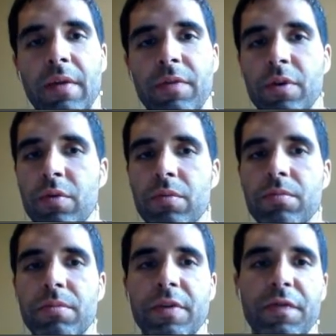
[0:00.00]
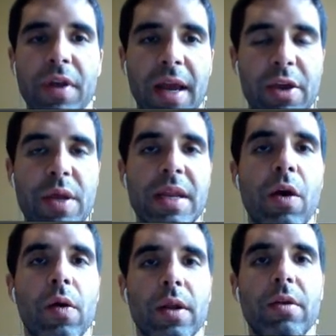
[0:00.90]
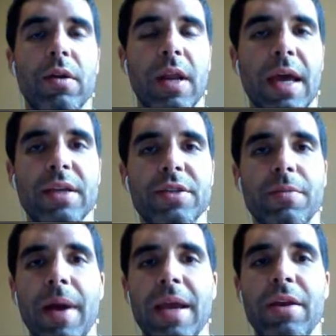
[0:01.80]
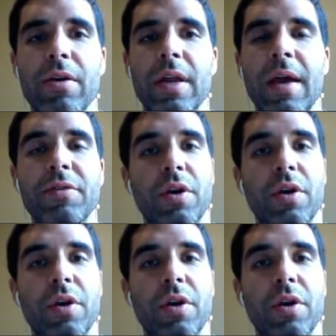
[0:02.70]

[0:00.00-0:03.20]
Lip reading: you feel like you need to go a little less to make your lifts,